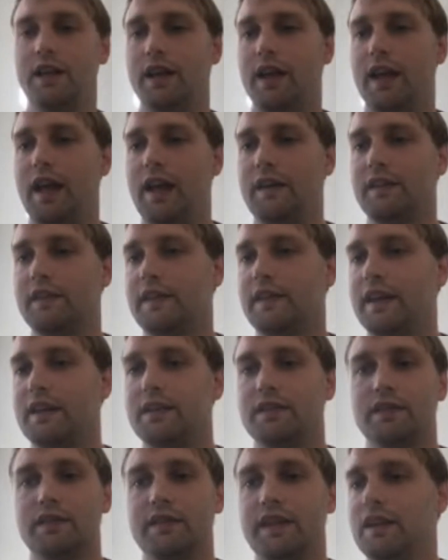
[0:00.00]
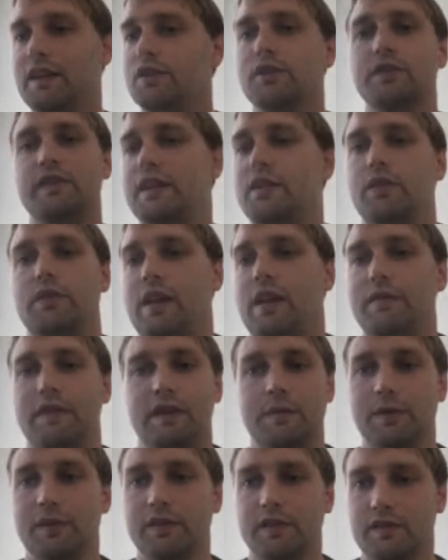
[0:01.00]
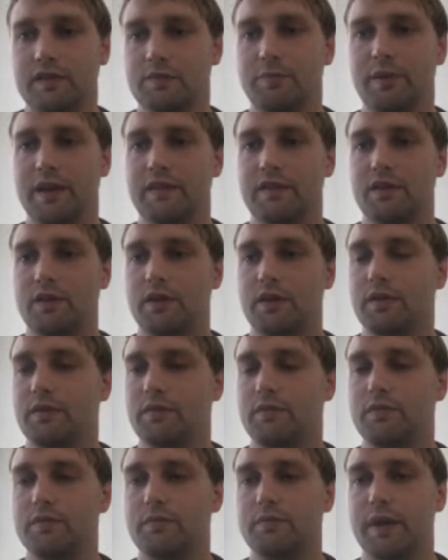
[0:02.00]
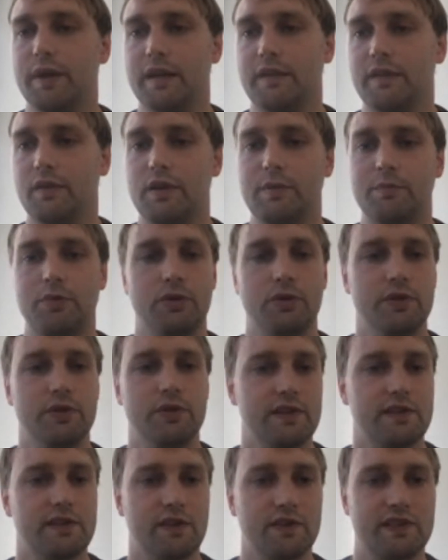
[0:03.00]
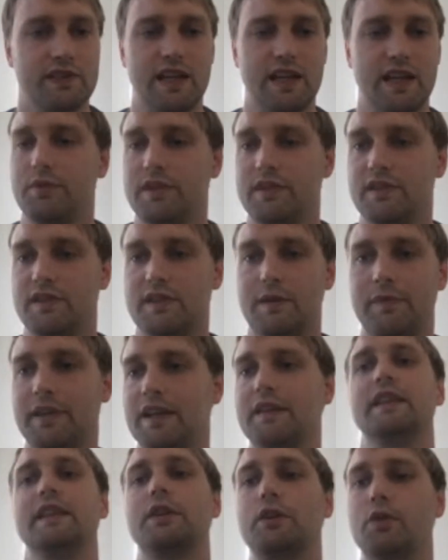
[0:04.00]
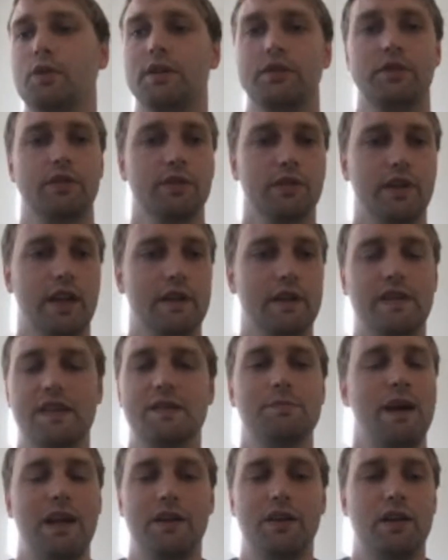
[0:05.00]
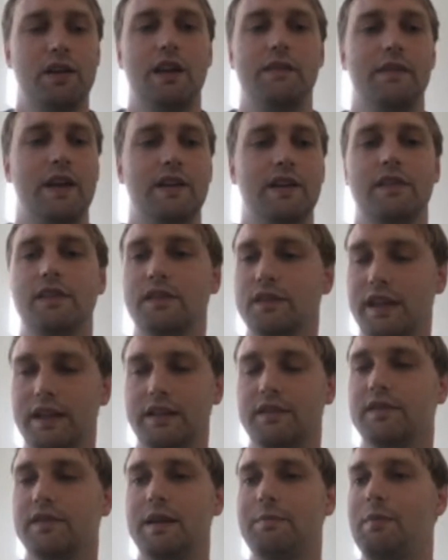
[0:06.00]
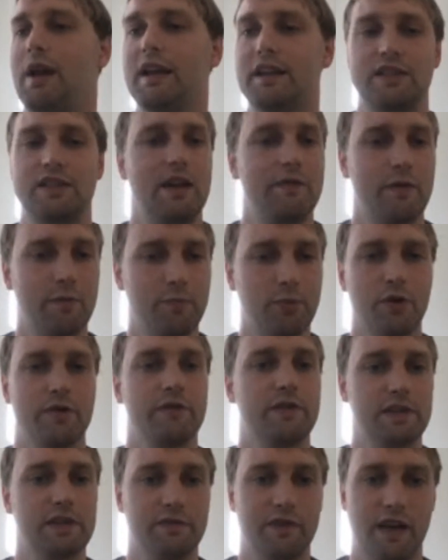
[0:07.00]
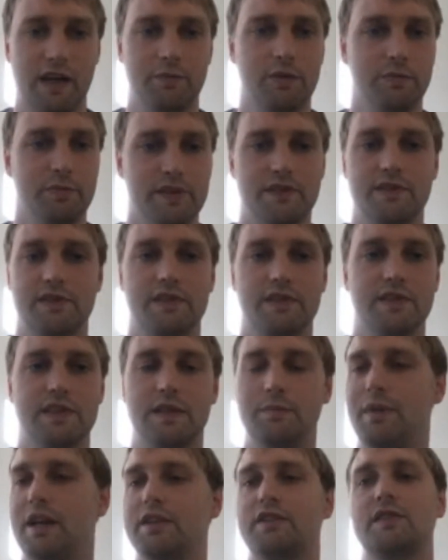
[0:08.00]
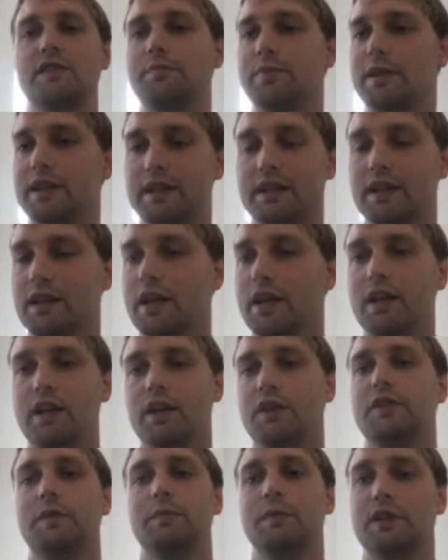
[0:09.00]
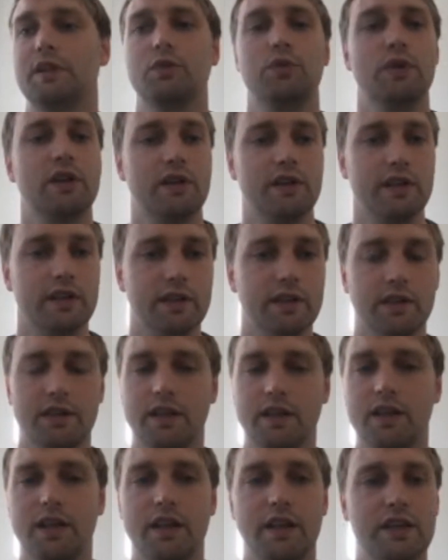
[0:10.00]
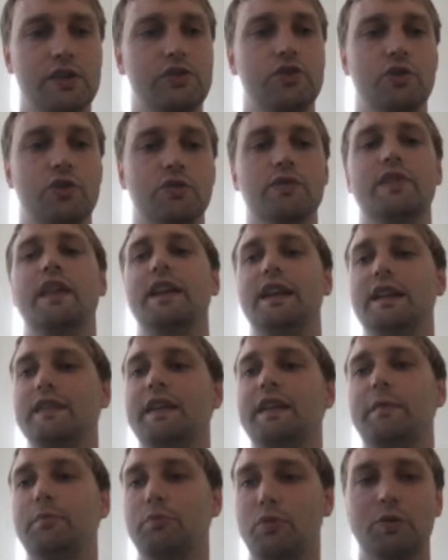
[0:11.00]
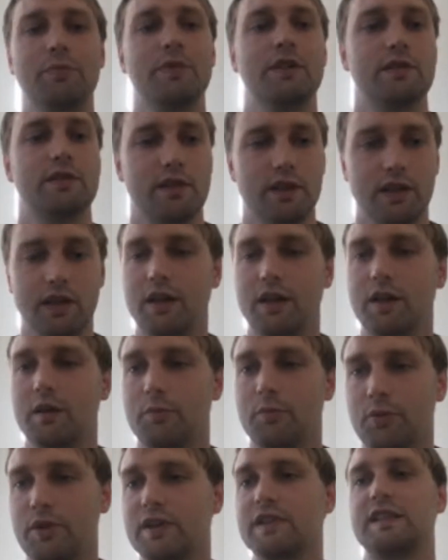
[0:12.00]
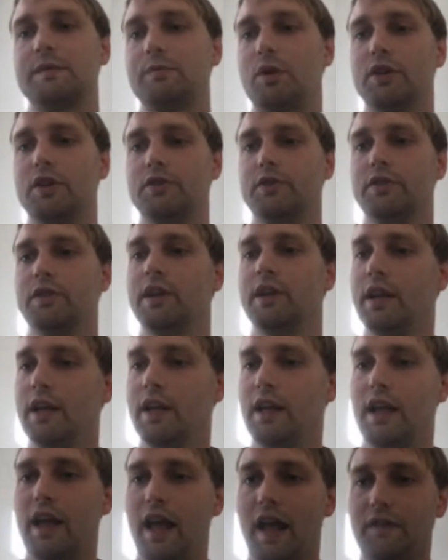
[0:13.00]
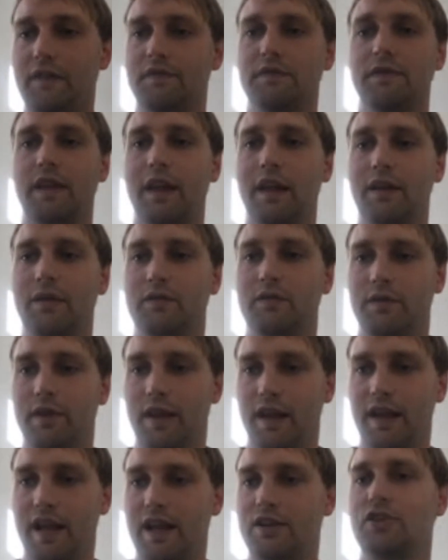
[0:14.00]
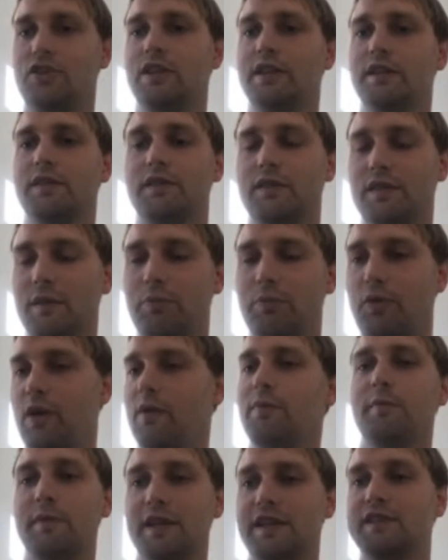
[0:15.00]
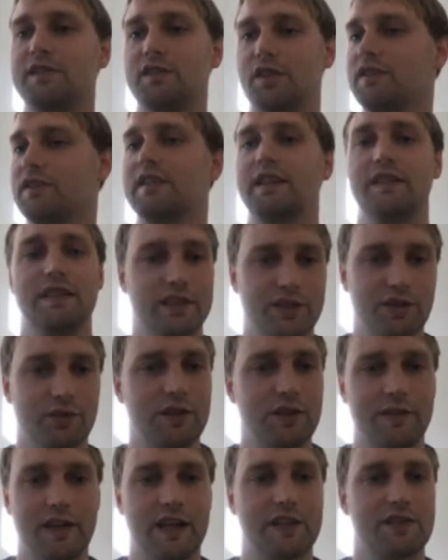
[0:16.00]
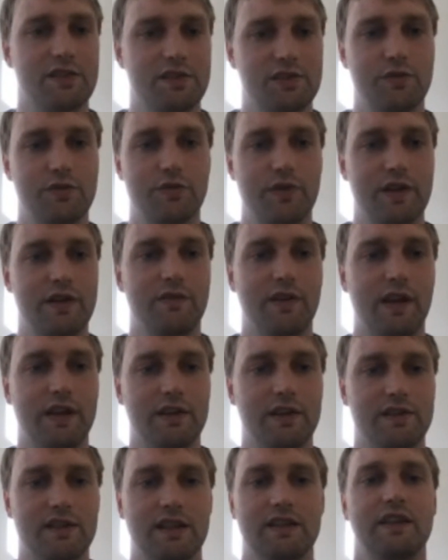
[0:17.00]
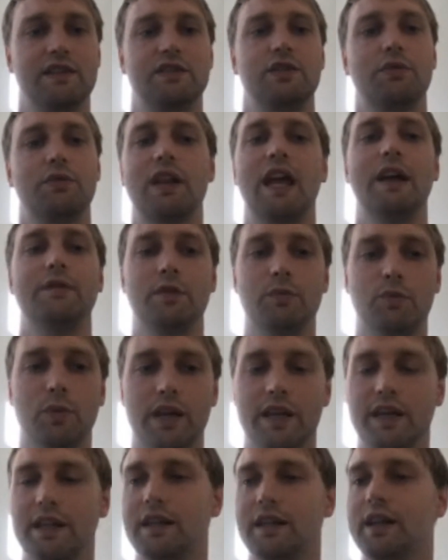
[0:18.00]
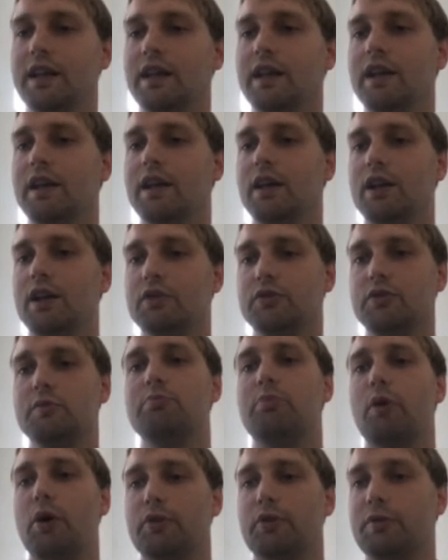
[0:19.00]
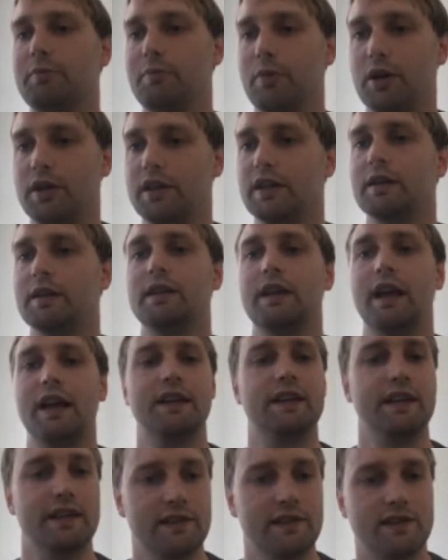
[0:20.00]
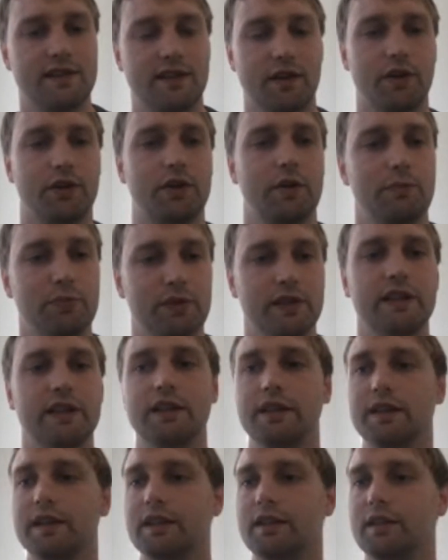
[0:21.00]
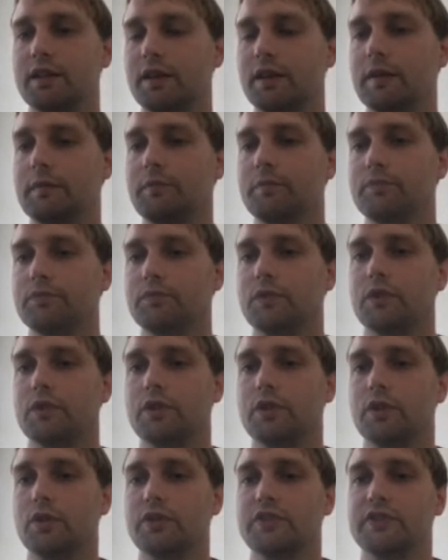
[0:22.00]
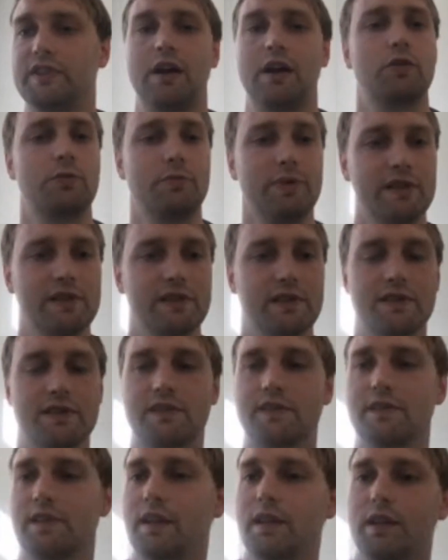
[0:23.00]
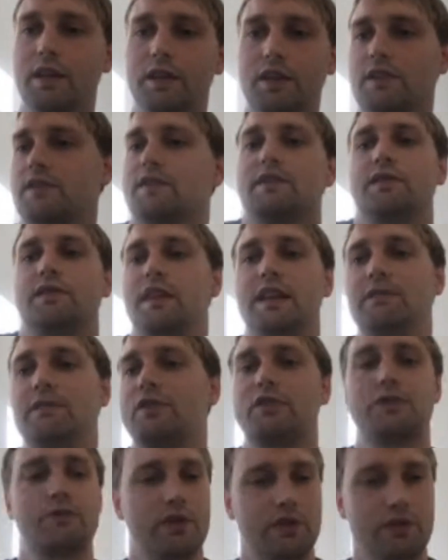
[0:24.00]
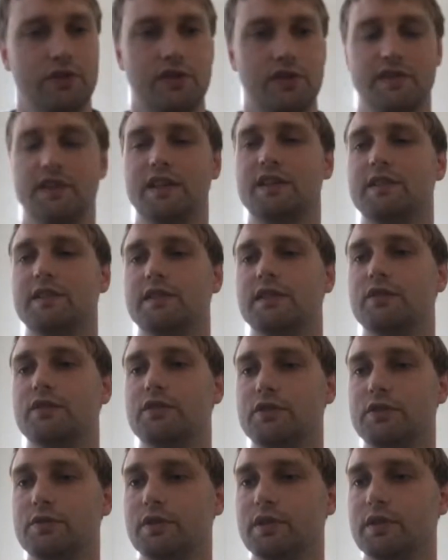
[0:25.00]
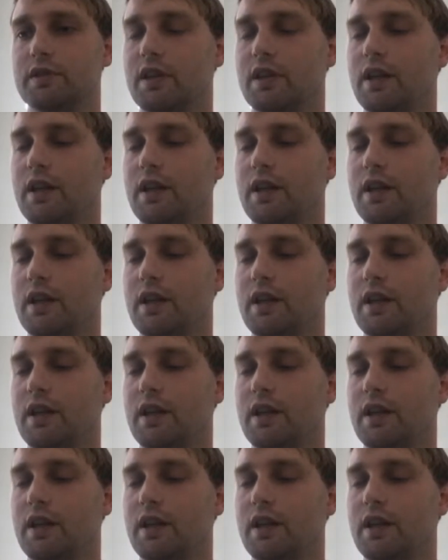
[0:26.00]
and then they don't have the ability to pay their employees their salaries or something, and they go under. And this might not have anything, like they might actually have a perfectly viable business. It might just be some liquidity issue that in that moment brings them under. And actually the problem is just that they don't have access to trade finance. Like they don't have a way to borrow money against their completely sound business, because the infrastructure just isn't there to do it.